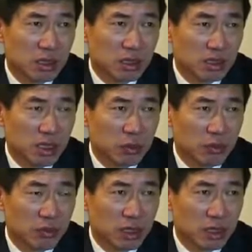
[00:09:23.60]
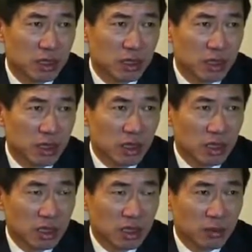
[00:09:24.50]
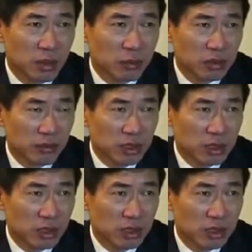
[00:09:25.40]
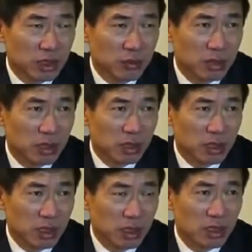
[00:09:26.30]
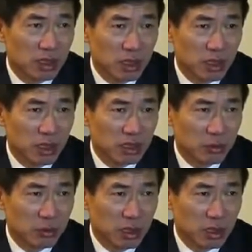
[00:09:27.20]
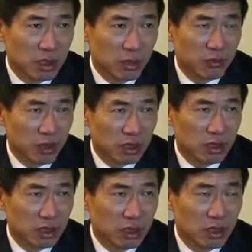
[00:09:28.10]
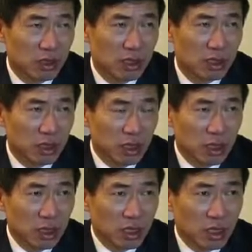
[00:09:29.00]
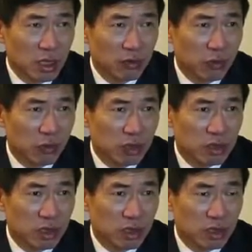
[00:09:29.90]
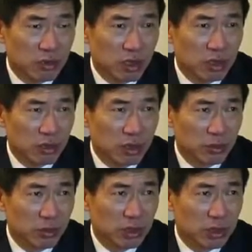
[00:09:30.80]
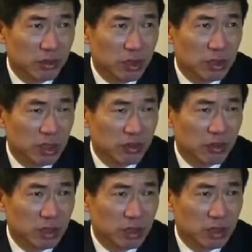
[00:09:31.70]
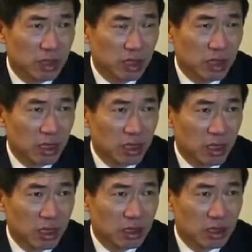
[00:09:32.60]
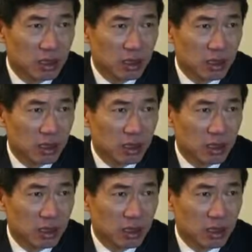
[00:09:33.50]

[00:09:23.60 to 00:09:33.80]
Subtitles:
some of the members of the international community and some of us in the UN have always tried to impress upon the government on